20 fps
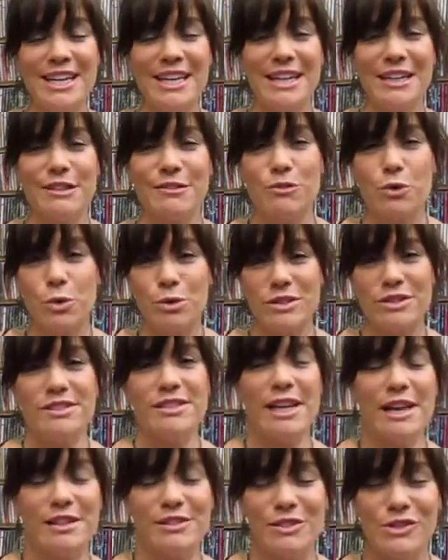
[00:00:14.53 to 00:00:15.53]
And of course,
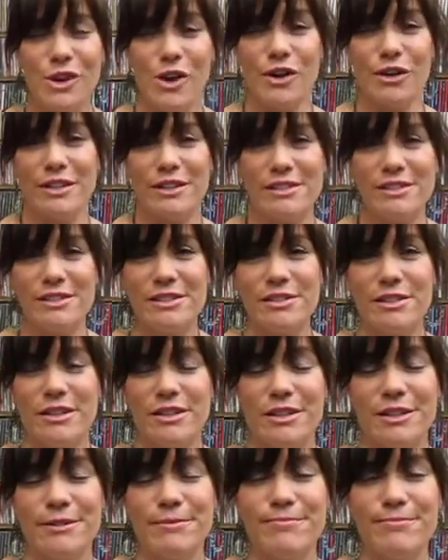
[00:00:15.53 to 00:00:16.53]
as an artist
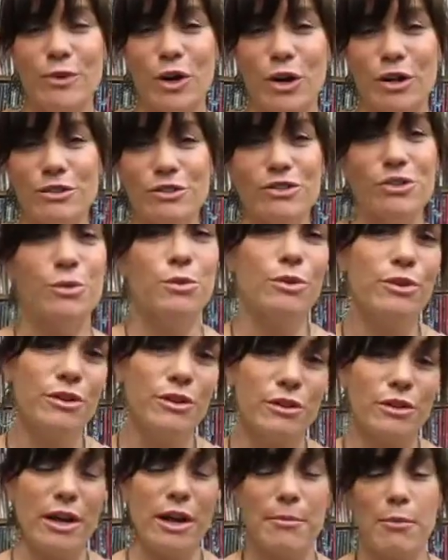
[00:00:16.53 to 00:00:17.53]
on
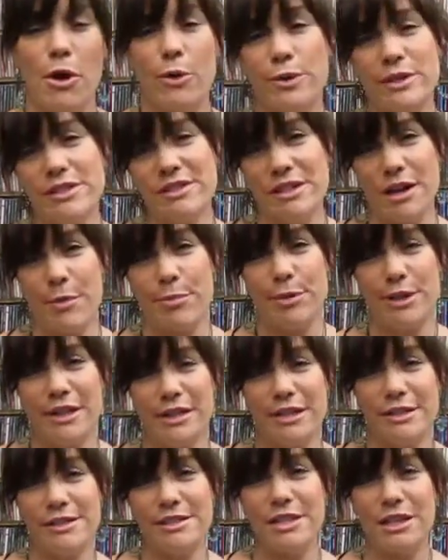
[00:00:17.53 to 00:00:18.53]
tour, I'm always stopping in
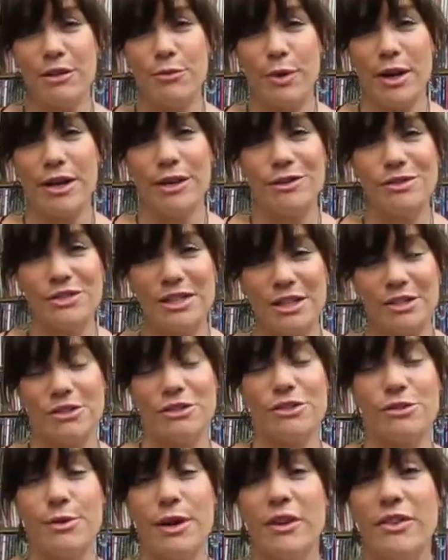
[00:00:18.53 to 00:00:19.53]
and seeing radio
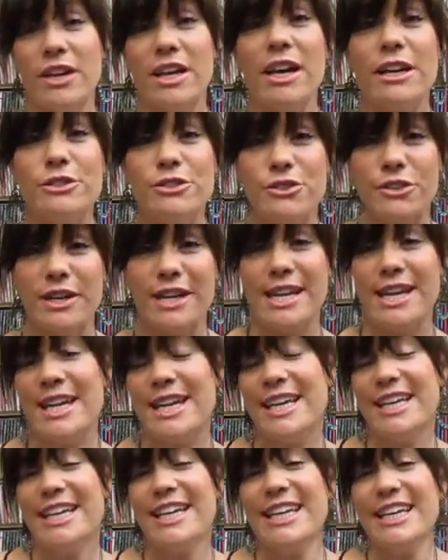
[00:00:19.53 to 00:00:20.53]
stations around the country.
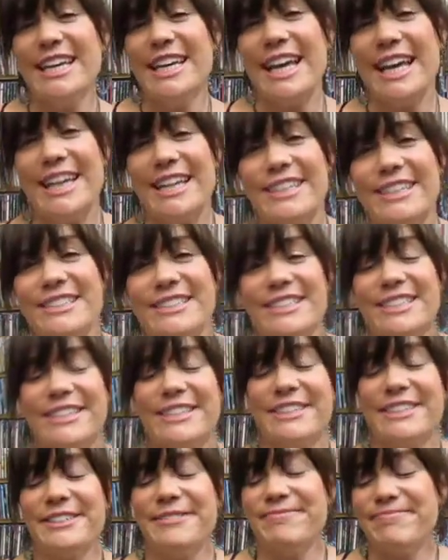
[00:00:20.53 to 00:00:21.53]
And
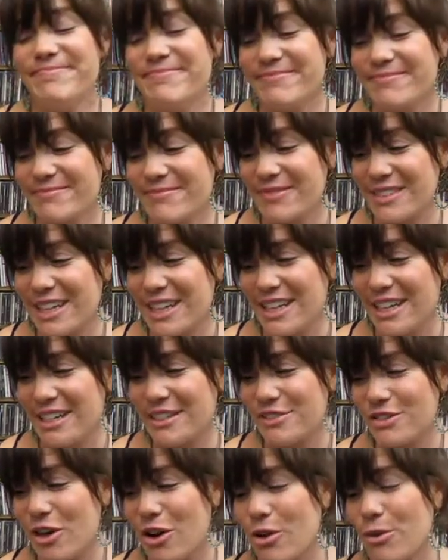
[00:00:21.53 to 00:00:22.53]

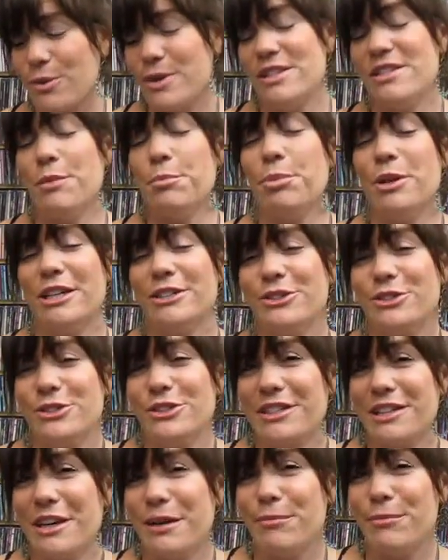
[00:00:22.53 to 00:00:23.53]
it's always a pleasure to
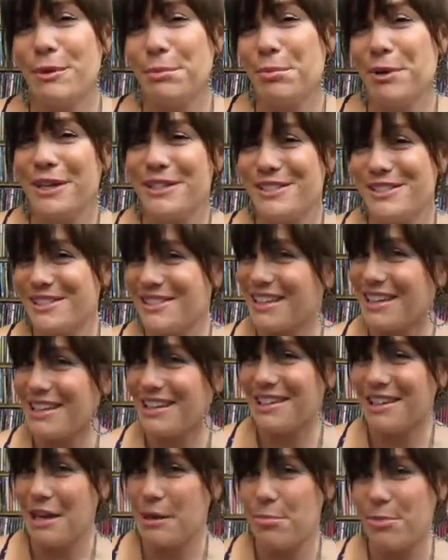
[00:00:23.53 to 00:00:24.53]
come to places like
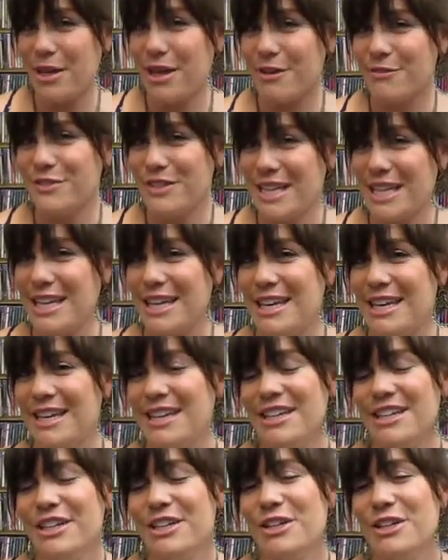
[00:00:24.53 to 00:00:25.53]
Kpft
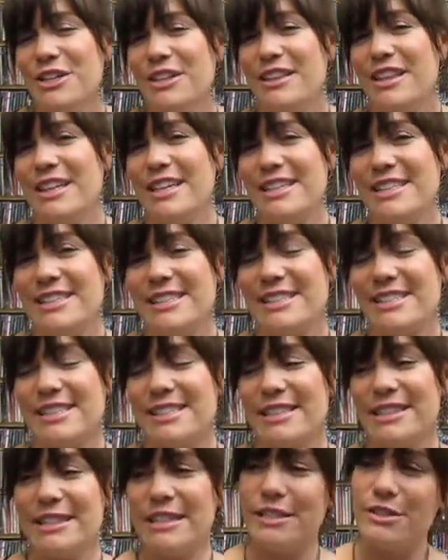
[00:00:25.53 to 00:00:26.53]
that is
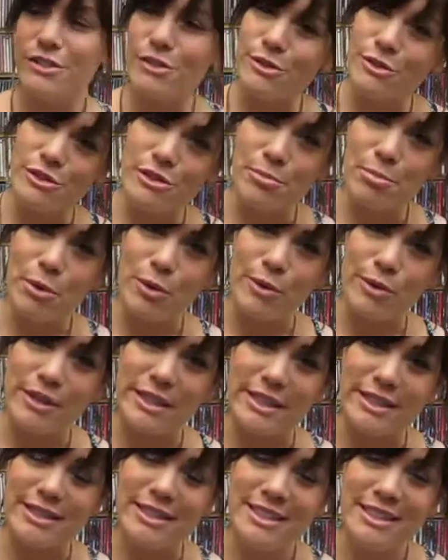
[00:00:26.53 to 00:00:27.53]
listener
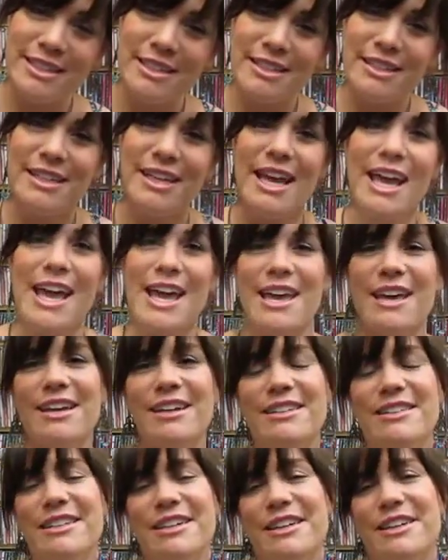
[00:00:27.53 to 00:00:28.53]
supported
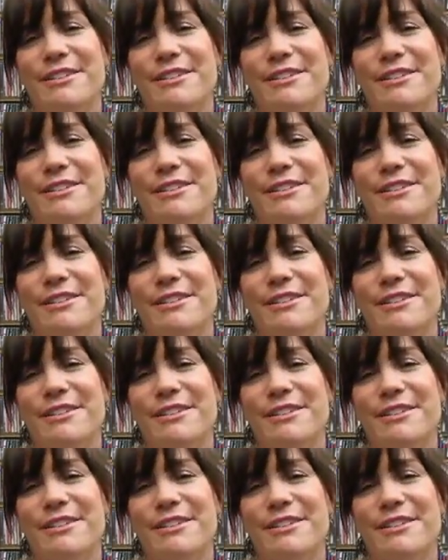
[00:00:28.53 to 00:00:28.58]
and